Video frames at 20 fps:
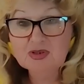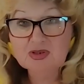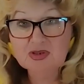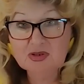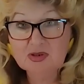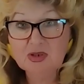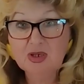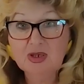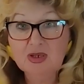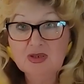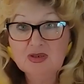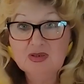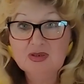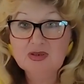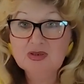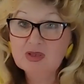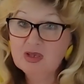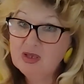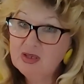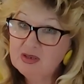
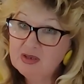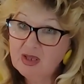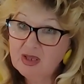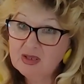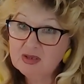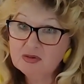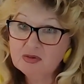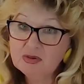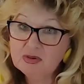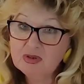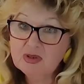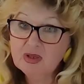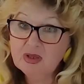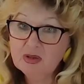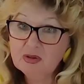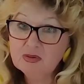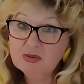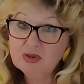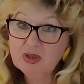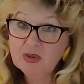stress, and that could
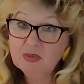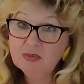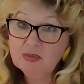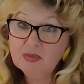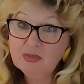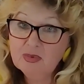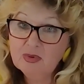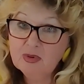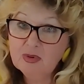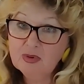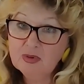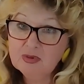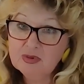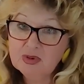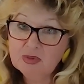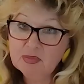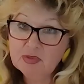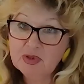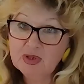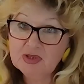kill them, or
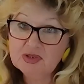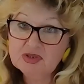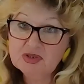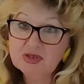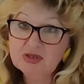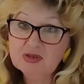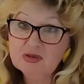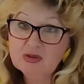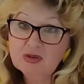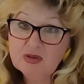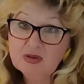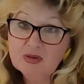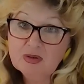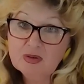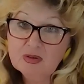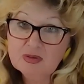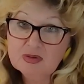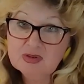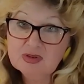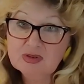depression,
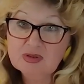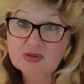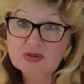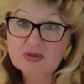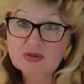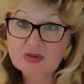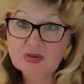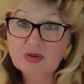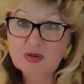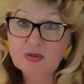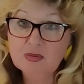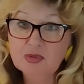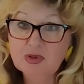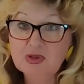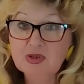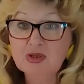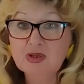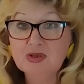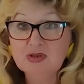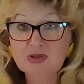or
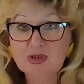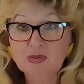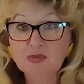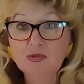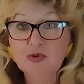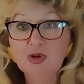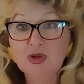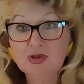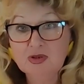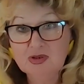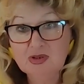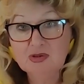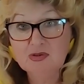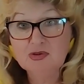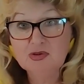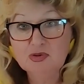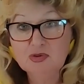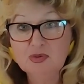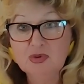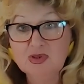committing some way
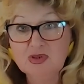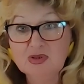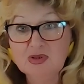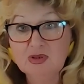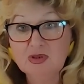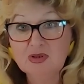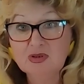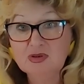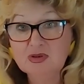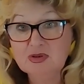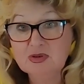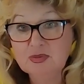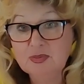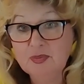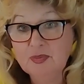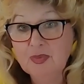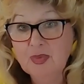suicides.